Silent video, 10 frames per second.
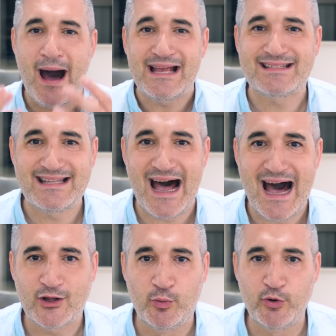
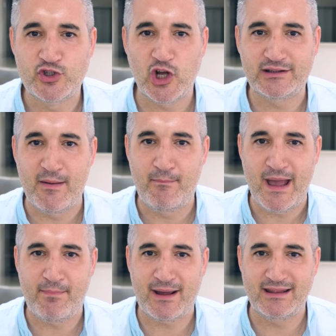Basta to put salt and
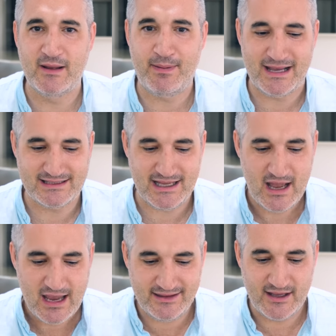pepper in the
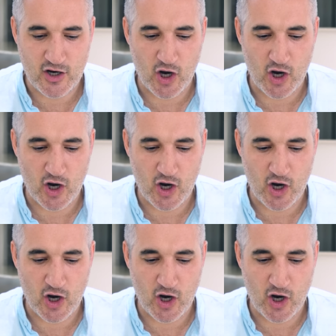pasta, in the